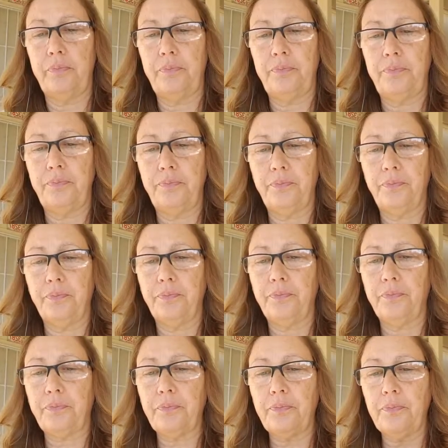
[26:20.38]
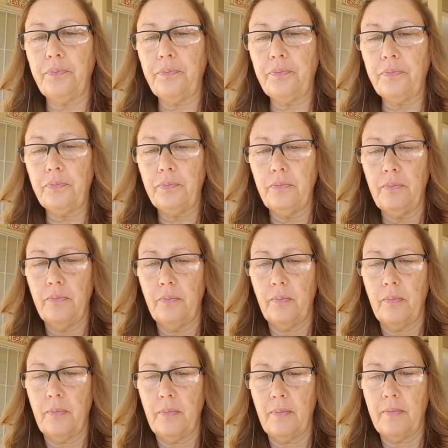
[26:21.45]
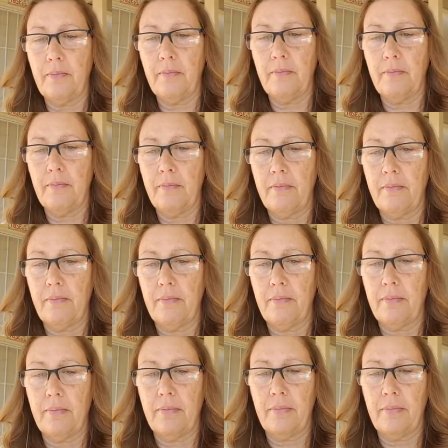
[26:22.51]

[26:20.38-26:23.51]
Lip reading: No one is speaking in this clip.